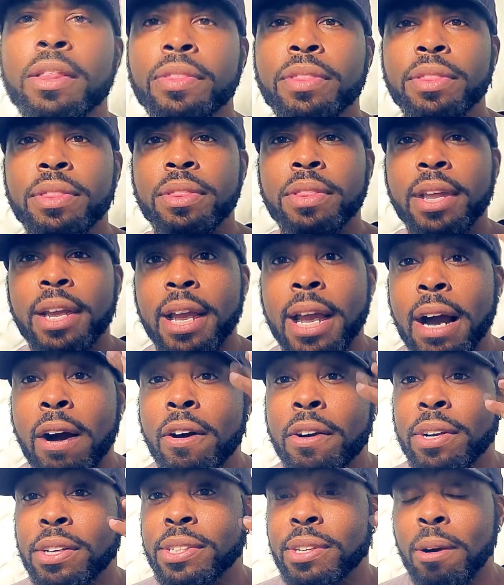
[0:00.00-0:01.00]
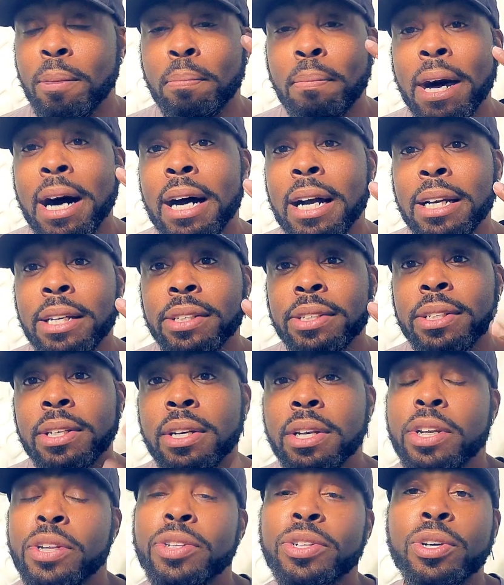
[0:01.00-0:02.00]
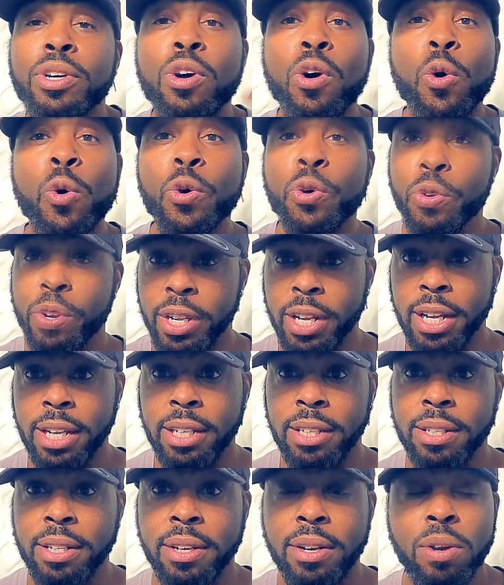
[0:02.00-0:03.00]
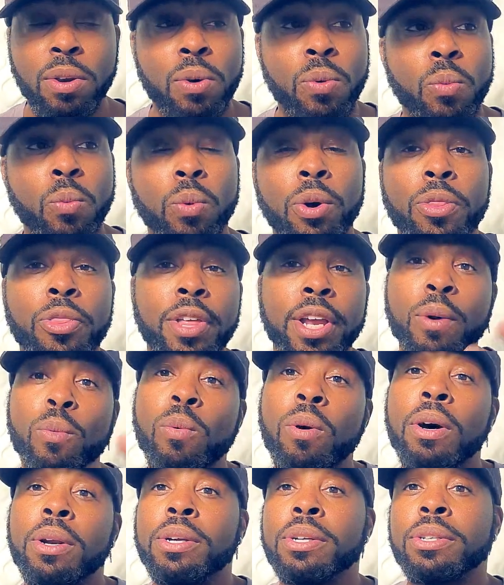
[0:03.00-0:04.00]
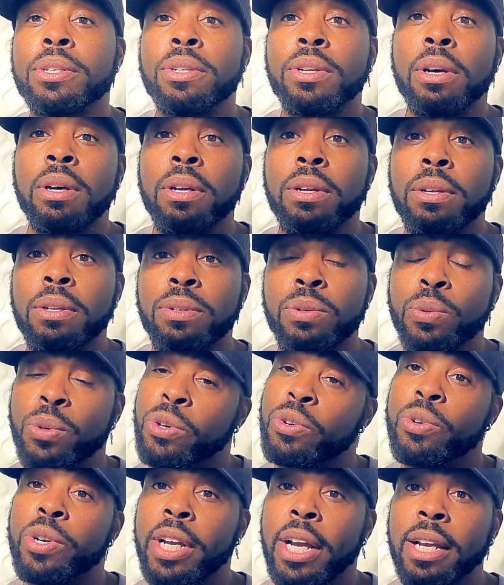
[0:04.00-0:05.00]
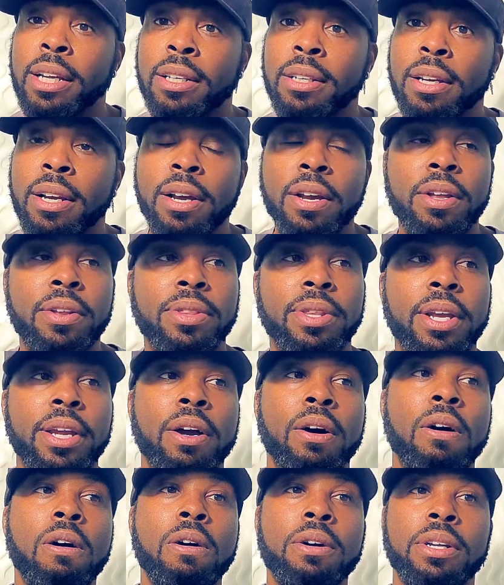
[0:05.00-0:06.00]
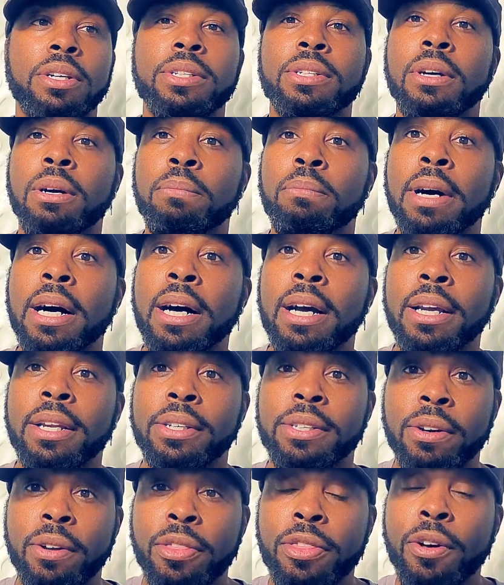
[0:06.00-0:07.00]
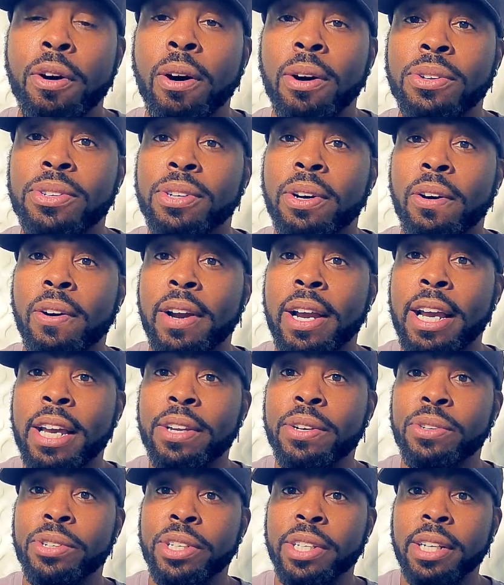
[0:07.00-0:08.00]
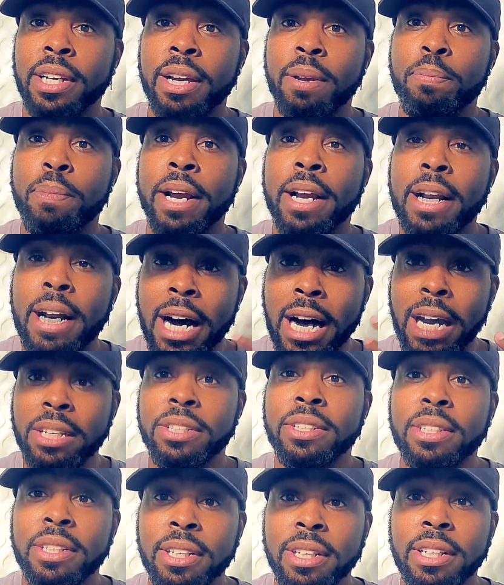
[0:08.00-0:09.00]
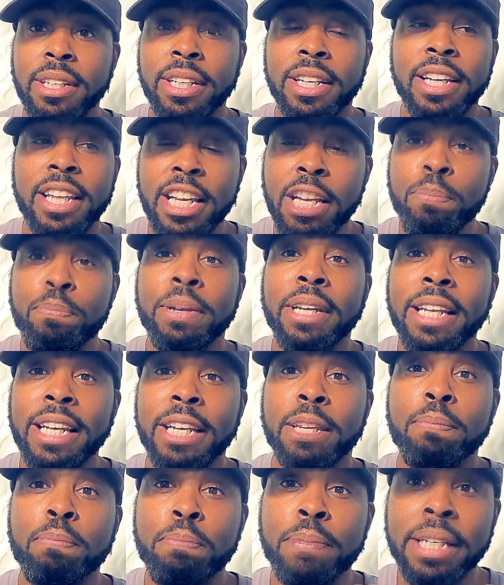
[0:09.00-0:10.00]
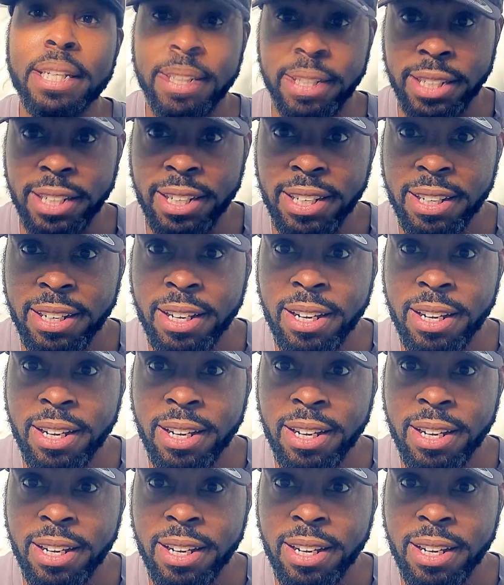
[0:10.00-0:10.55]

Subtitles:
They harness our minds to co-create what they want us to create. They harness our minds, our thoughts, our energy by constantly keeping it busy